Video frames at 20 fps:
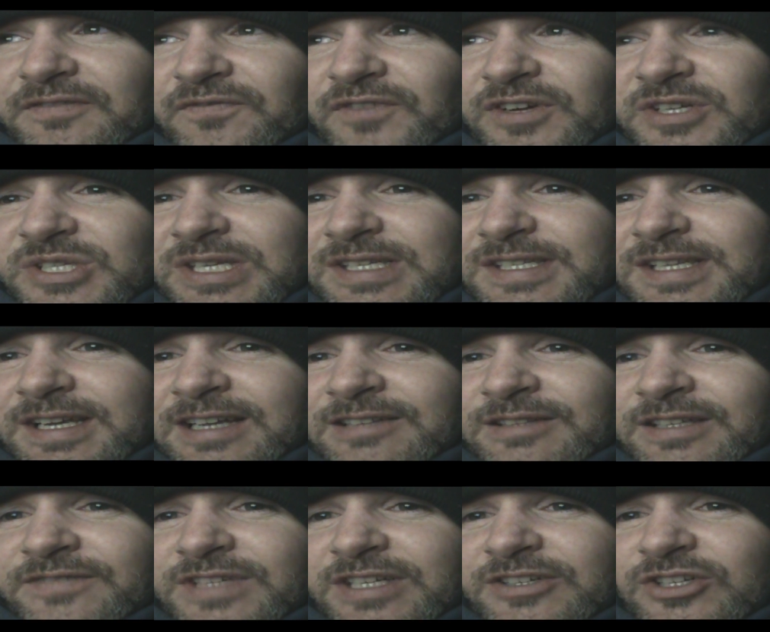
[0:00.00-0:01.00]
First season I
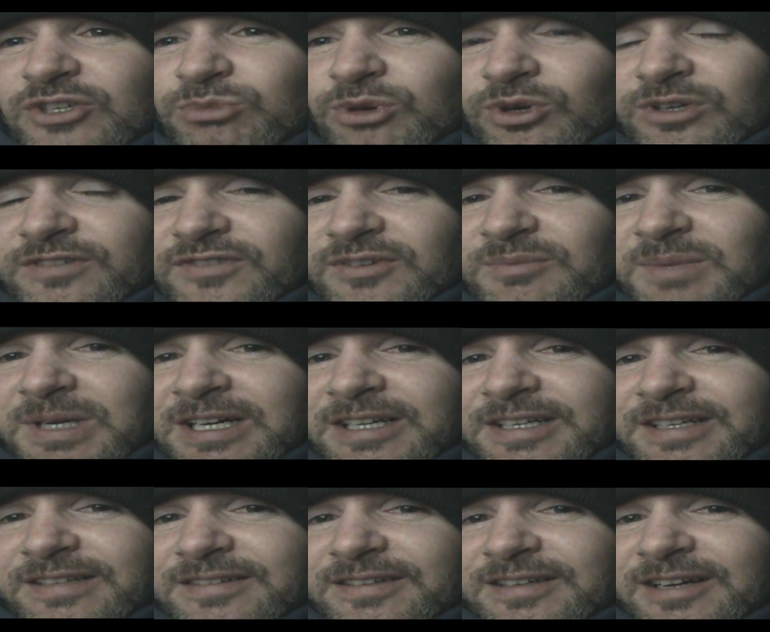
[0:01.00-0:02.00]
lived in Newport,
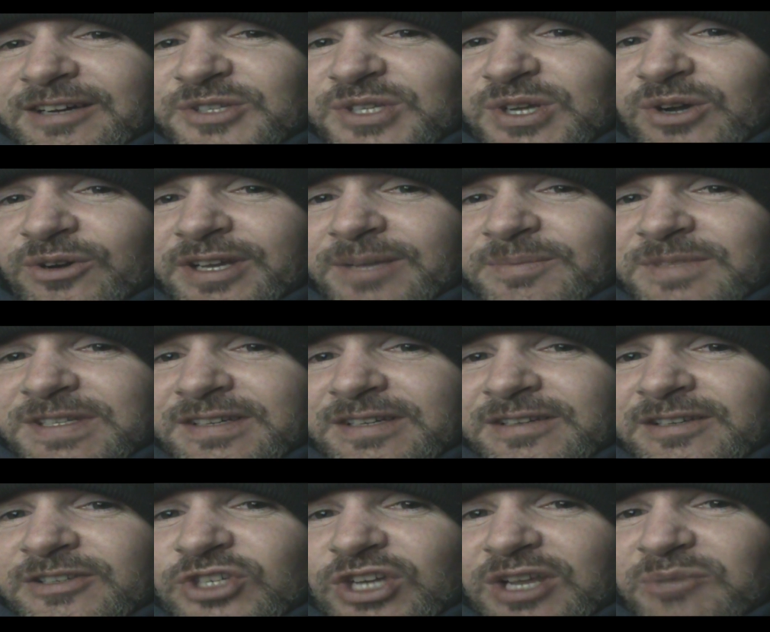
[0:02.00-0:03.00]
Vermont, I was going up
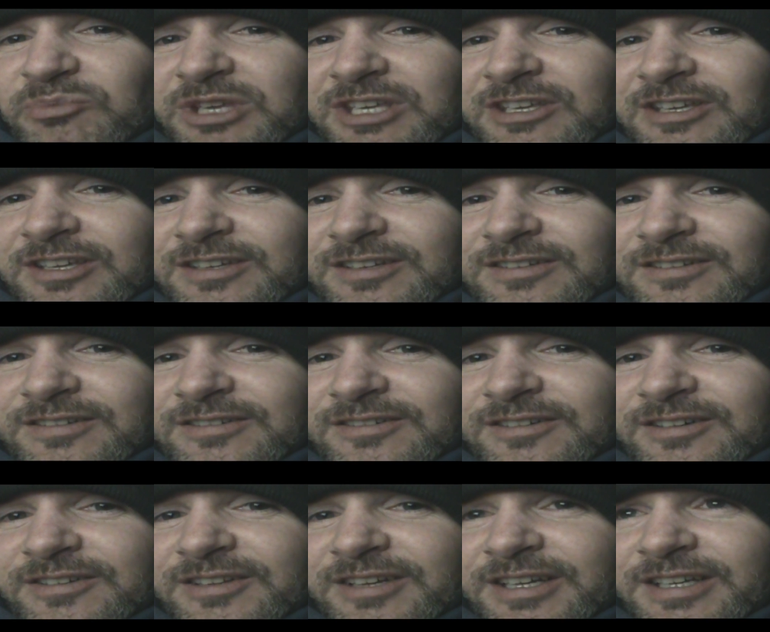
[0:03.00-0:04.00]
to J-Peak
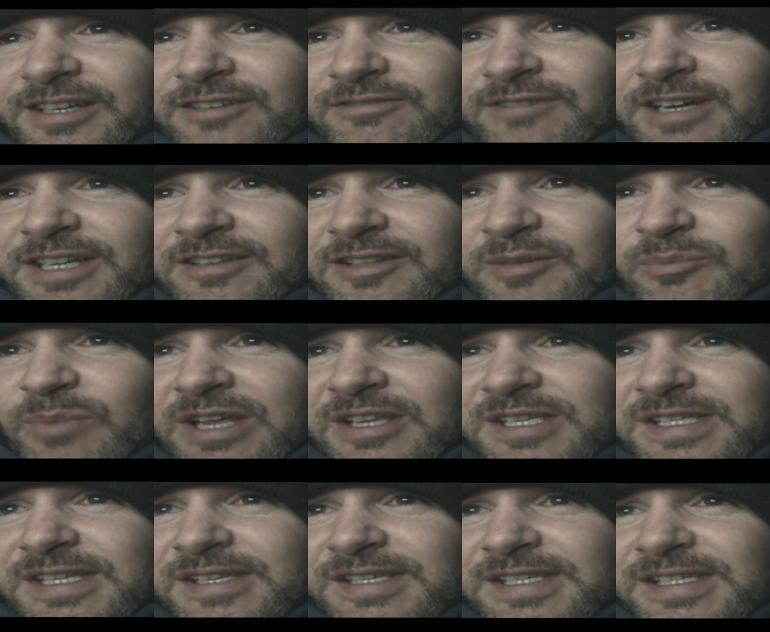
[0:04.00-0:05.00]
on a regular
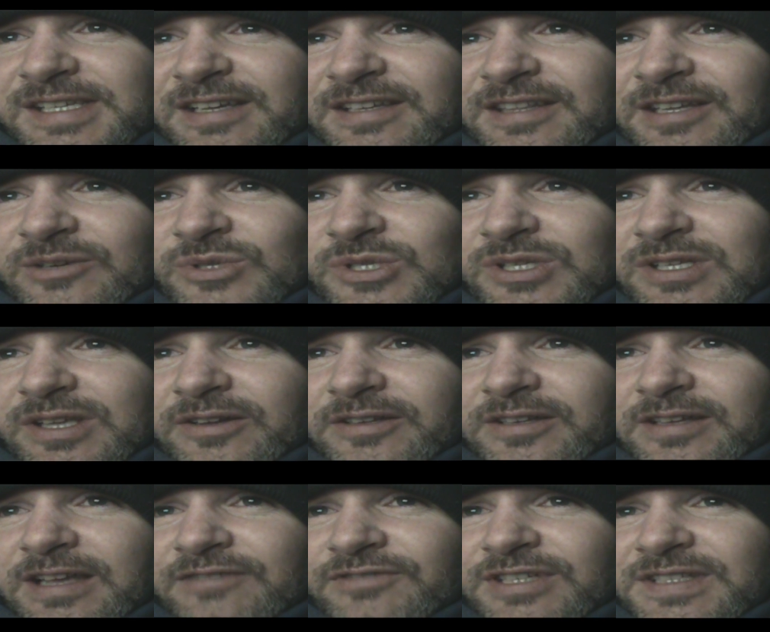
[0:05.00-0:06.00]
basis, and there was,
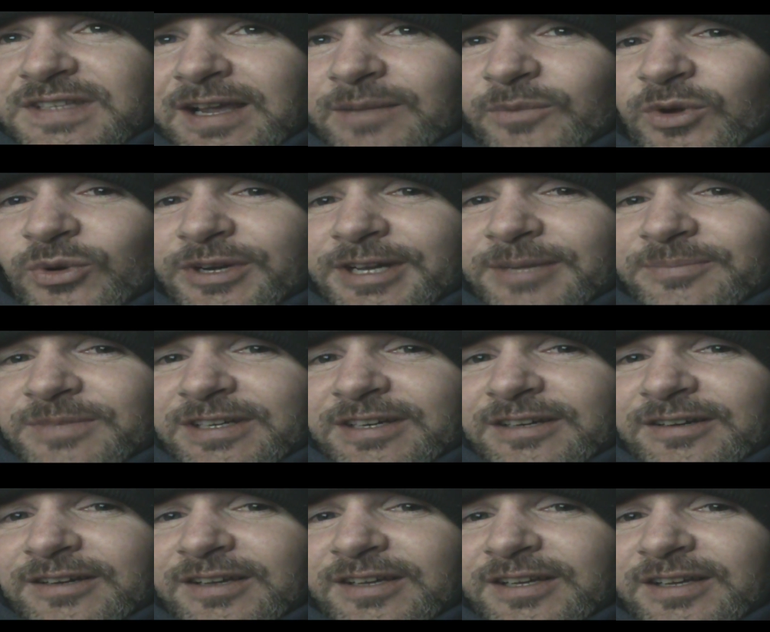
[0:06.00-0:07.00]
every time I went up
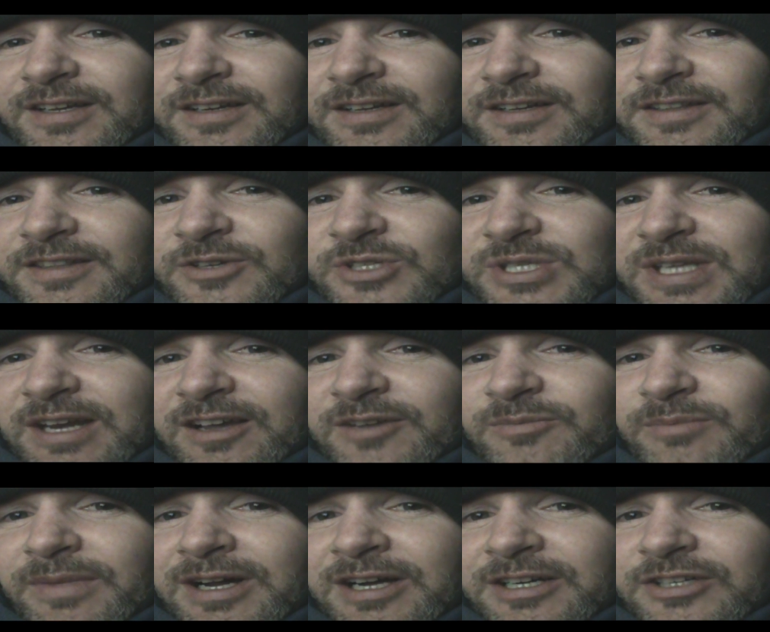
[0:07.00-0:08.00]
there, there was an
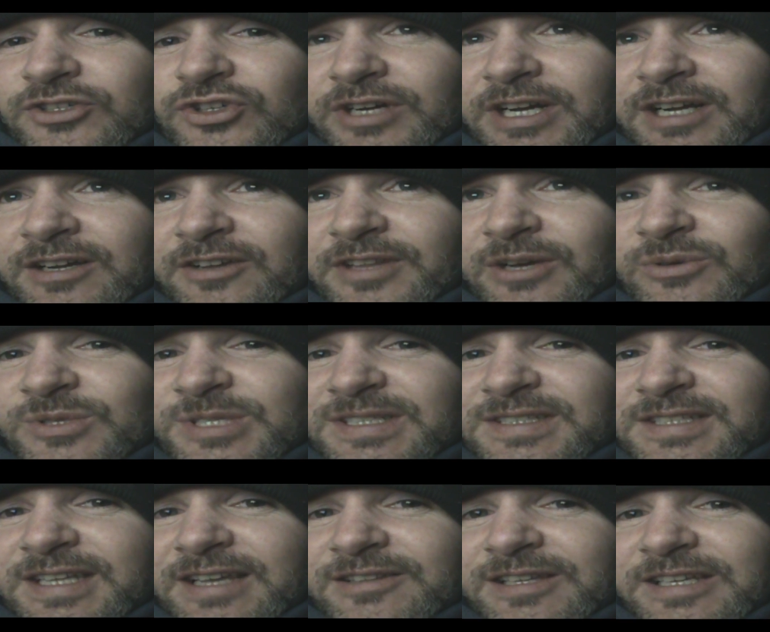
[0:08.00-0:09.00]
unmarked trail that was a
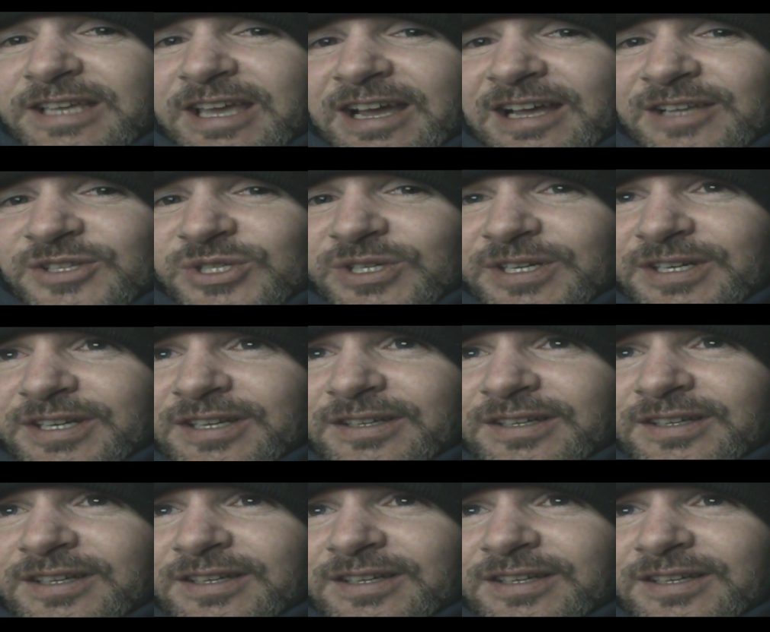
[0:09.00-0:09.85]
deadly hazard.